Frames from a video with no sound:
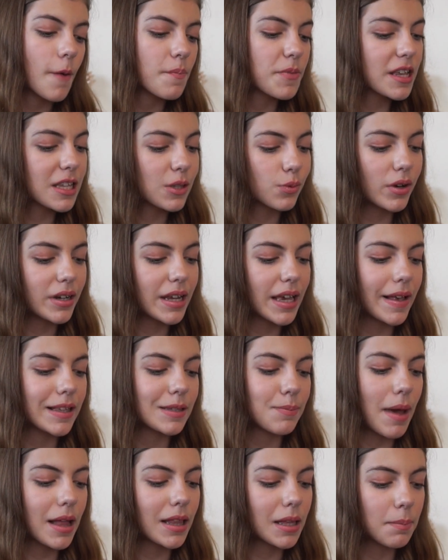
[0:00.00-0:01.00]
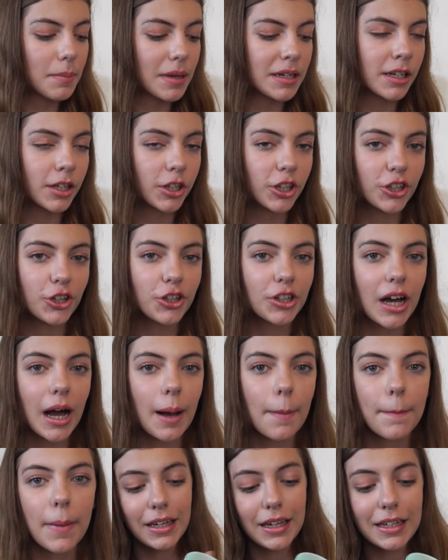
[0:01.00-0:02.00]
This one is melon, mint, and
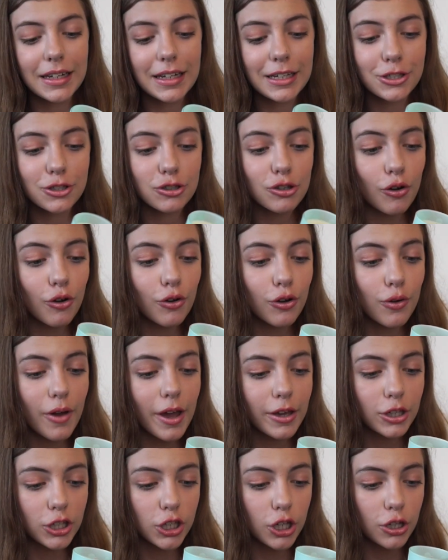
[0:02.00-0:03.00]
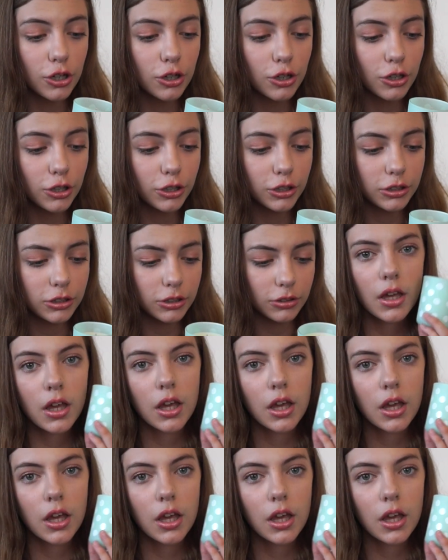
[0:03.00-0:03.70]
cucumber. It is so cute.